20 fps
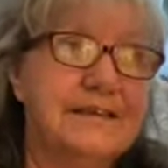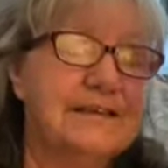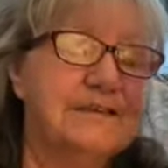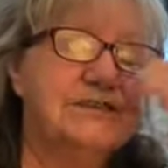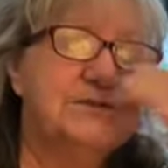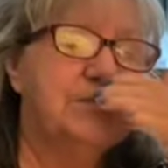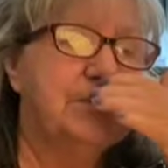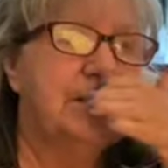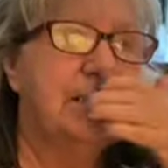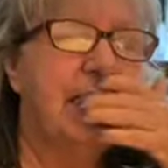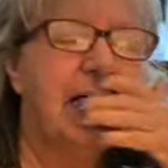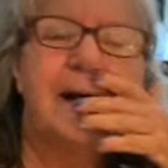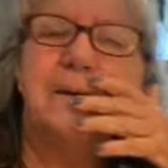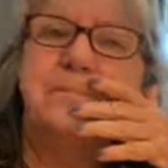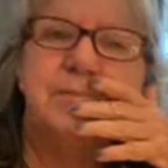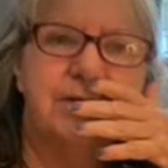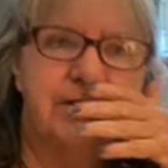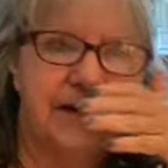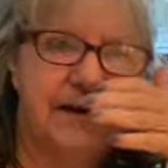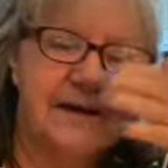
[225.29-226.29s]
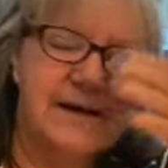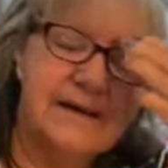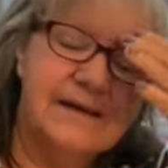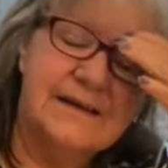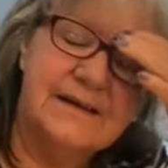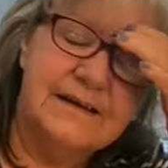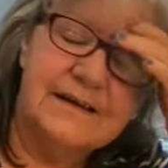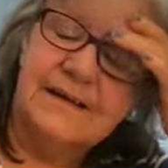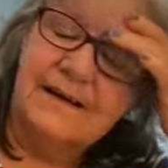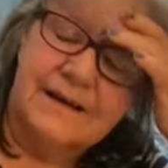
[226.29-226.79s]
that's been happening,
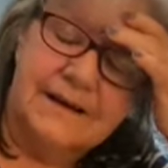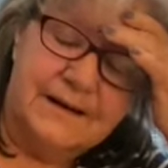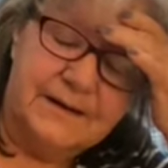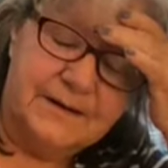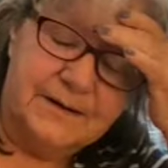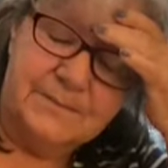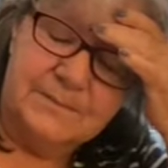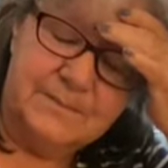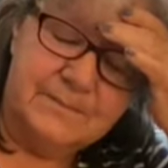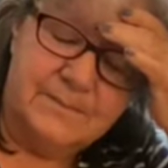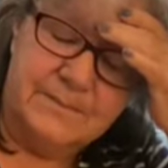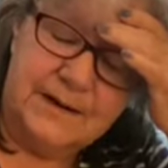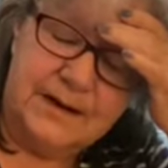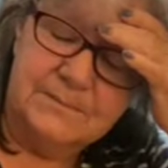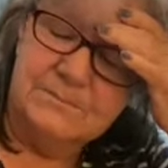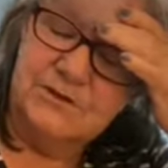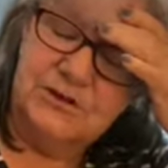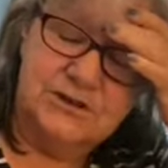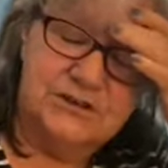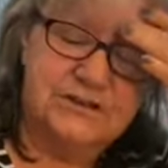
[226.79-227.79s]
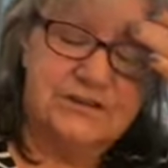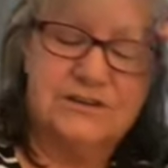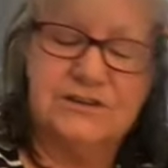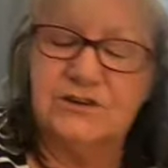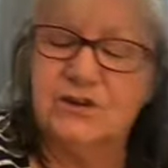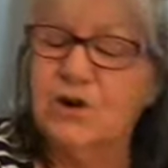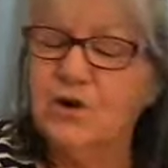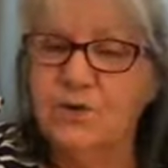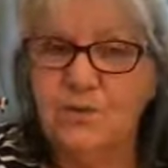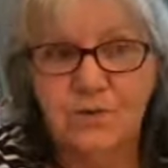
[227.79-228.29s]
and uh, I'm just
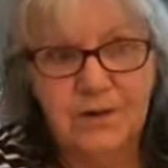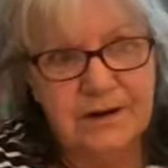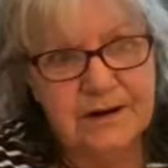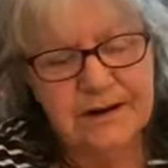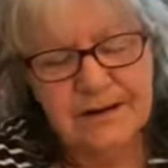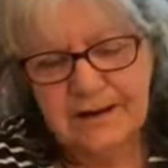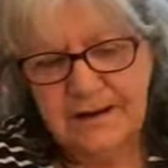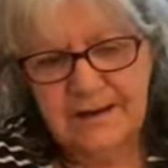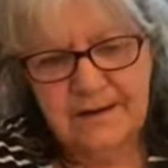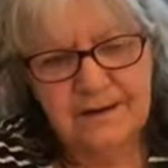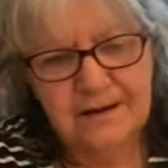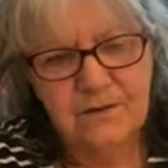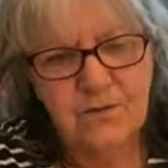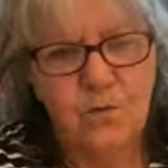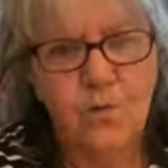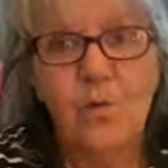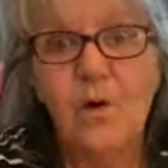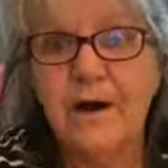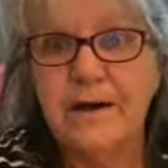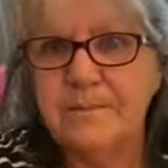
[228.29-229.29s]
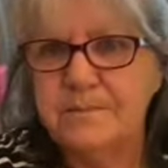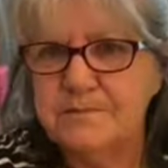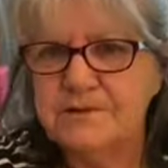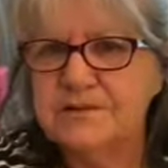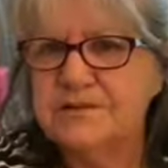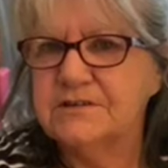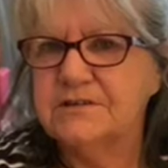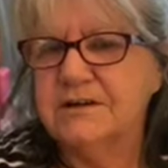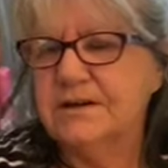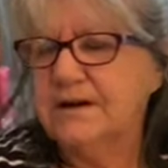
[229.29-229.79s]
totally
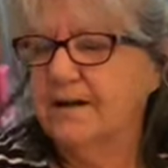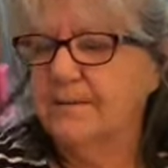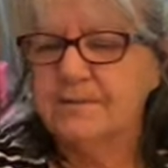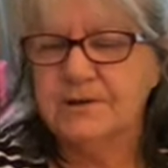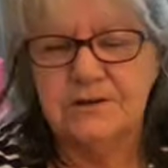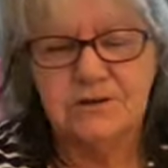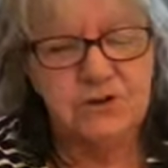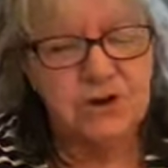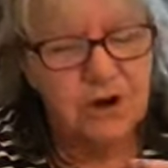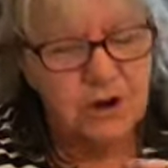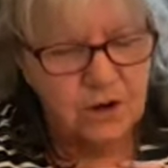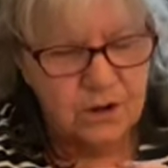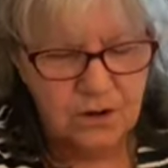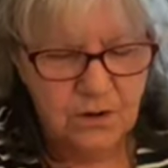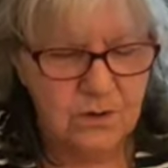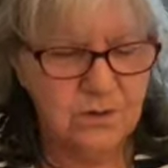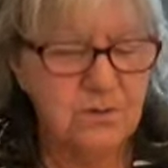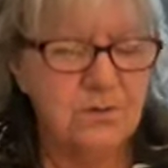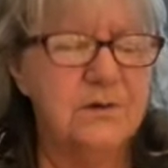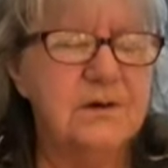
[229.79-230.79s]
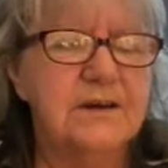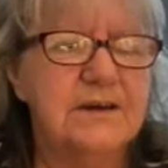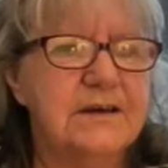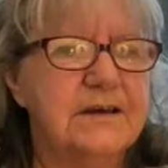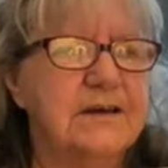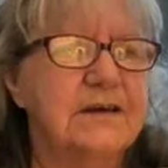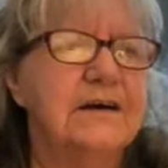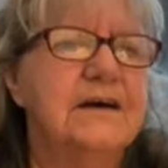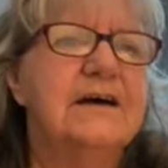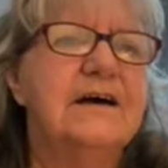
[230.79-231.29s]
wiped. I mean,
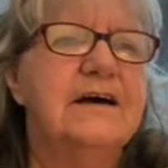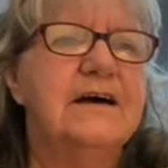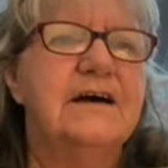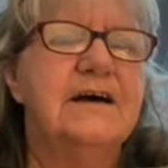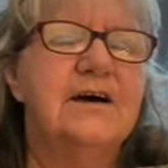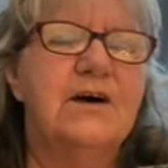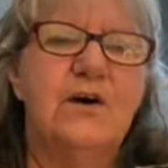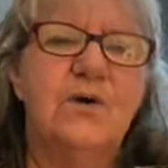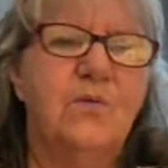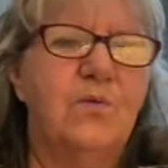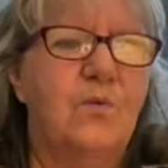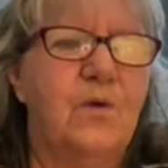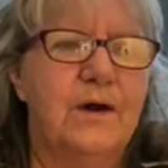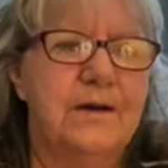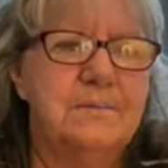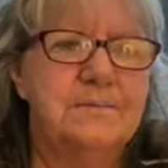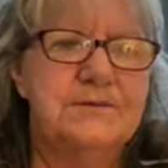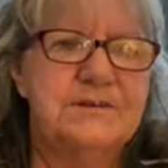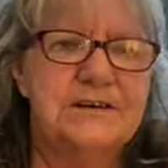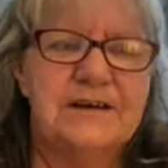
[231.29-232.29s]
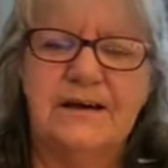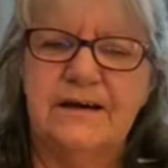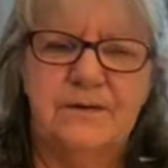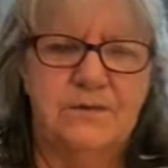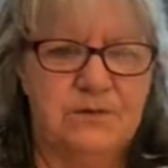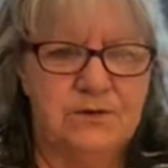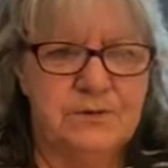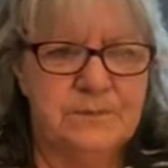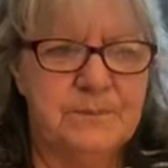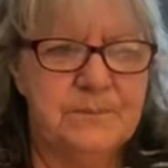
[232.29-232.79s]
totally wiped
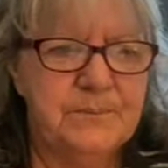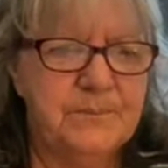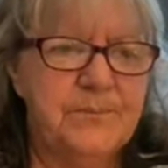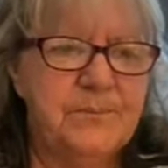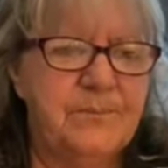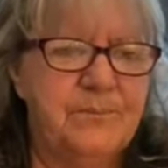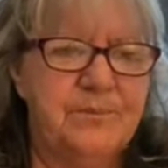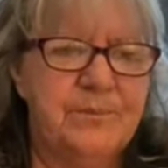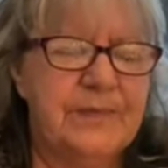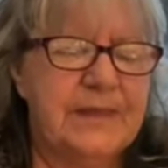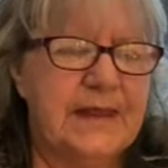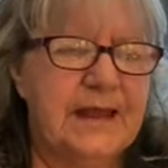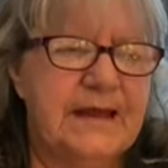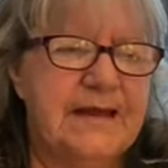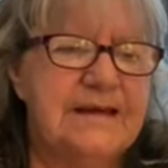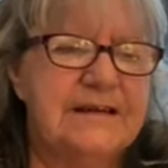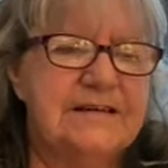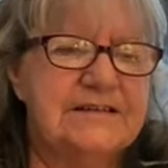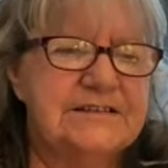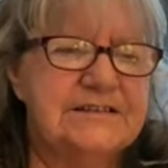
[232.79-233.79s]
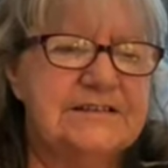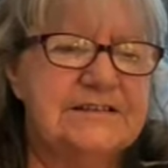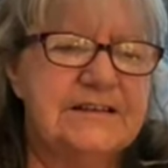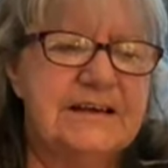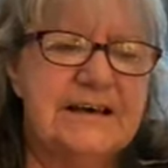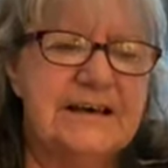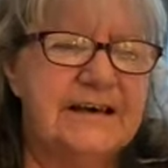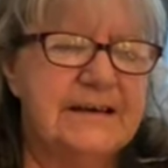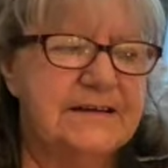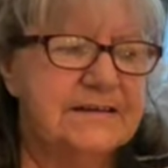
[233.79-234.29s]
out, is
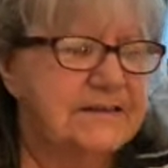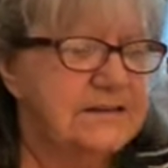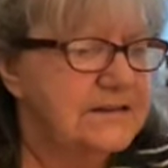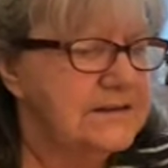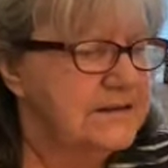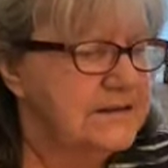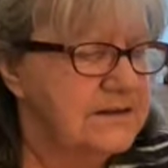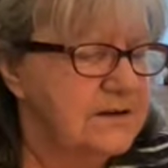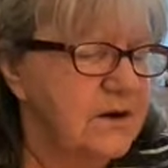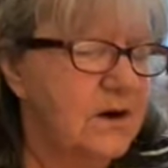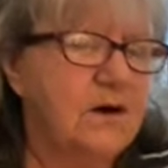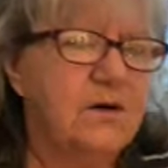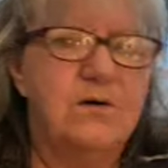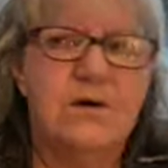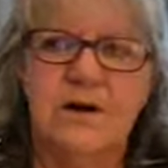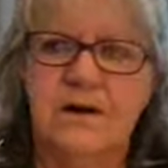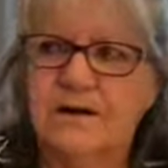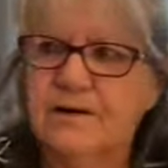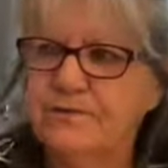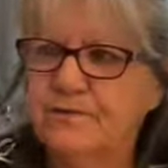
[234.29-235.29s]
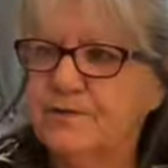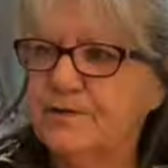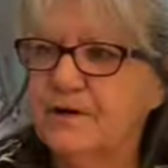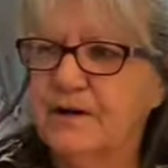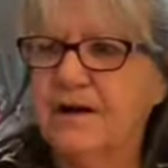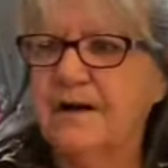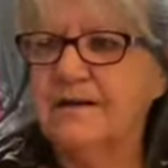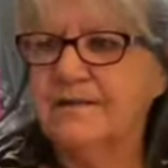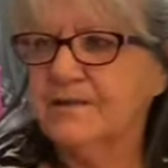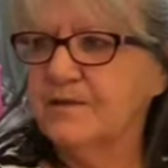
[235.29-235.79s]
that, oh, I
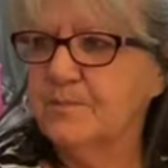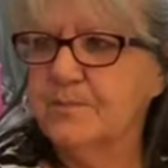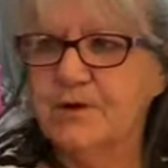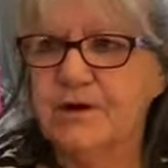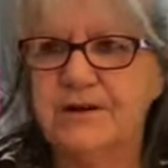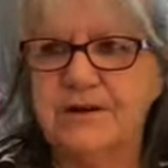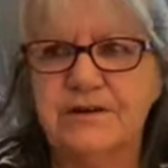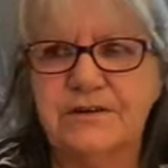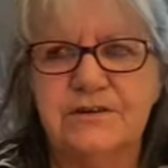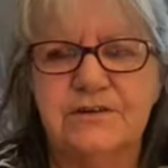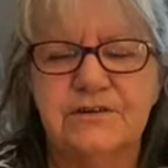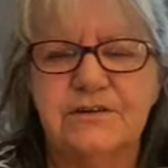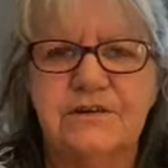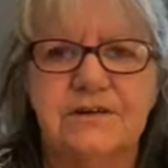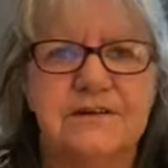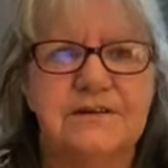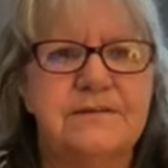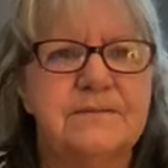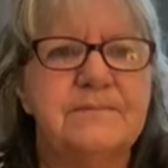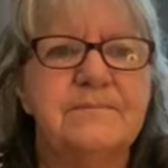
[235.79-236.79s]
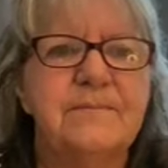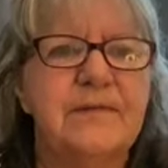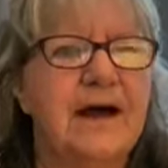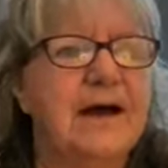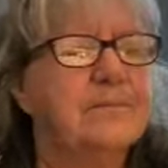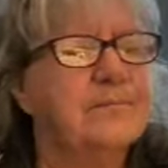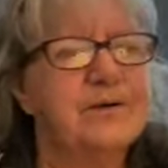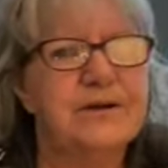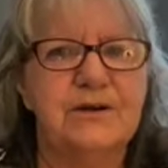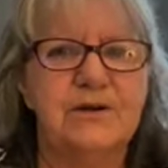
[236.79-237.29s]
forgot the monitor. I
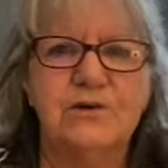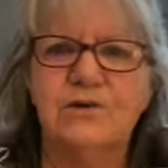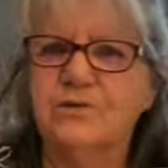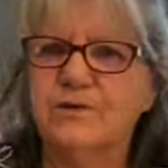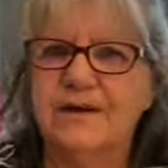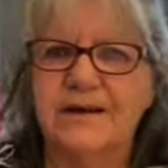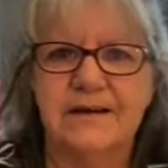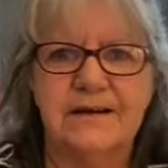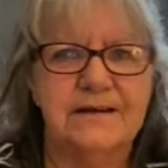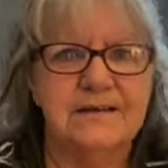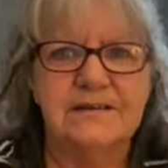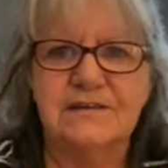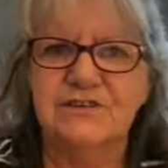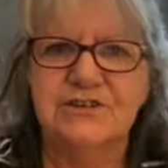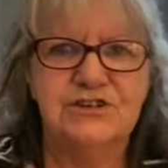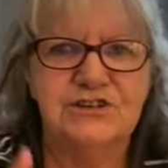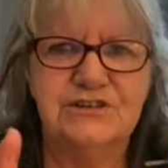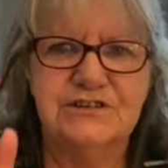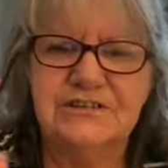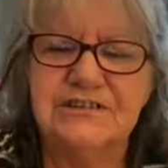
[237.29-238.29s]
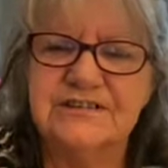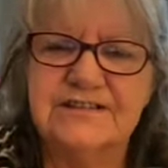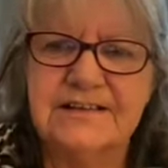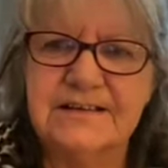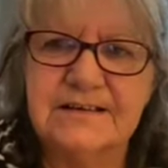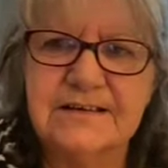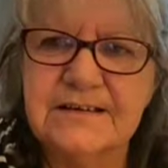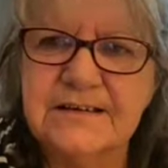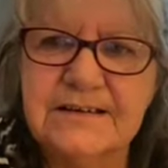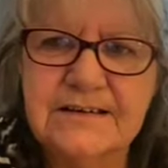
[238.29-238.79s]
better go get it, just a
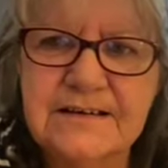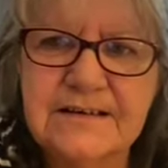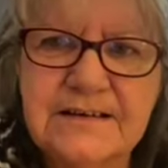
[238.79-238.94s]
sec.